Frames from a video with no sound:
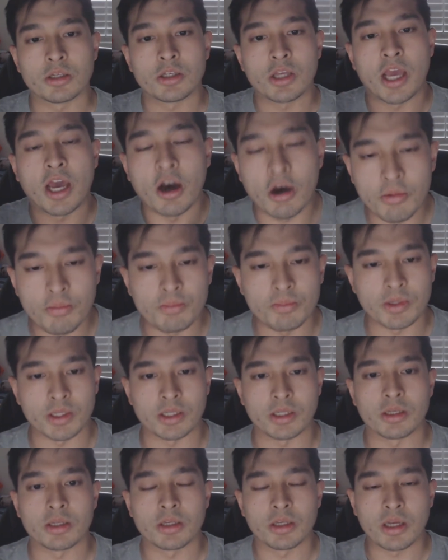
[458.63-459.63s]
Help
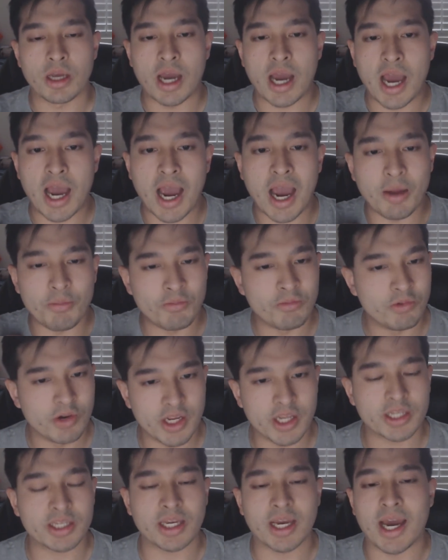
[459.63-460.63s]
me. I'm
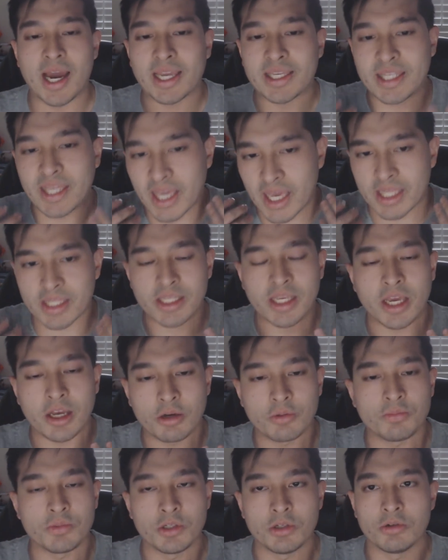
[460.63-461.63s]
weak. I can't
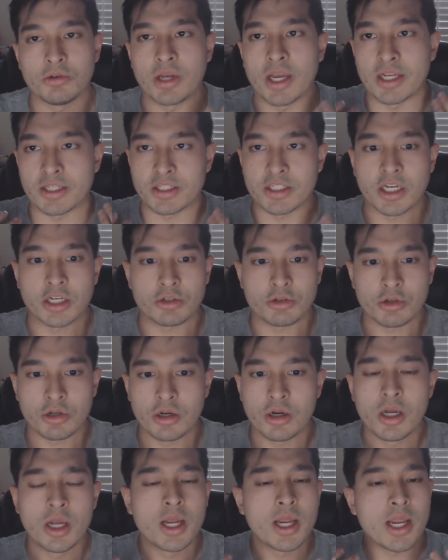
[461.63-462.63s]
help you,
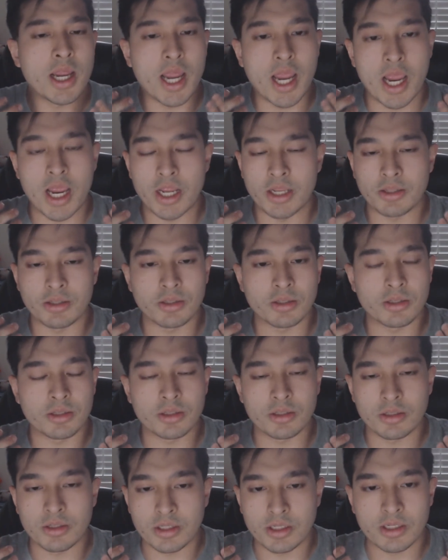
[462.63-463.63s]
etc. And
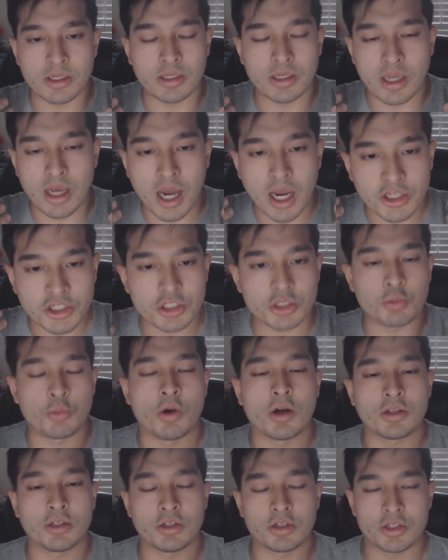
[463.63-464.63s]
I just
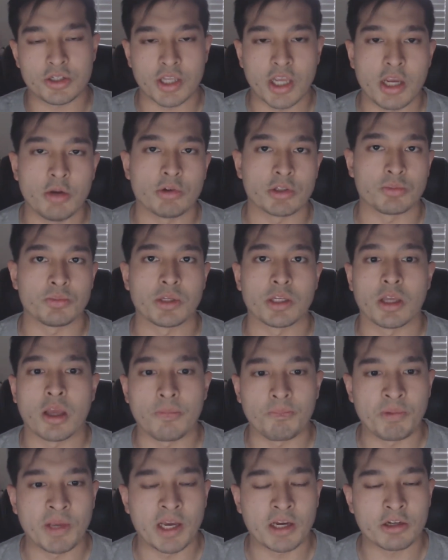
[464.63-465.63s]
want you to stay with me.
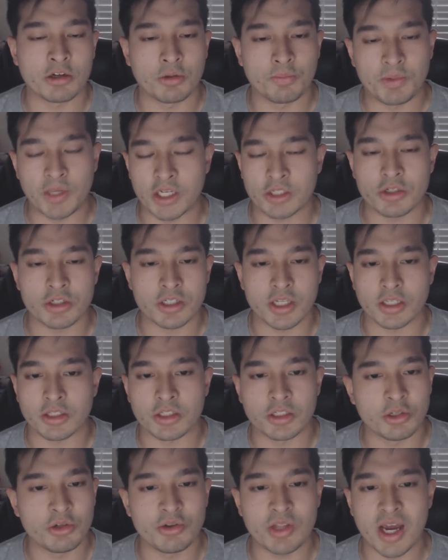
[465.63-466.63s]
And Beako Beatrice, like,
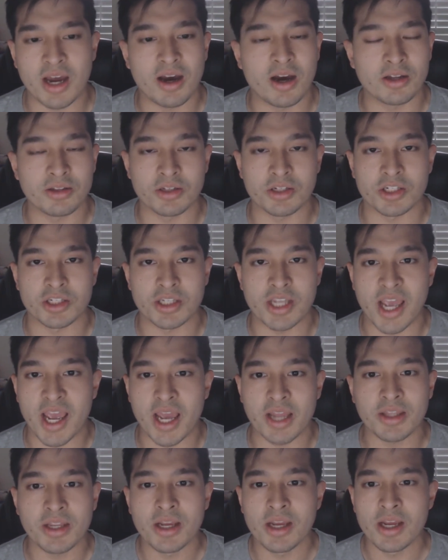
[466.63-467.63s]
do you not understand?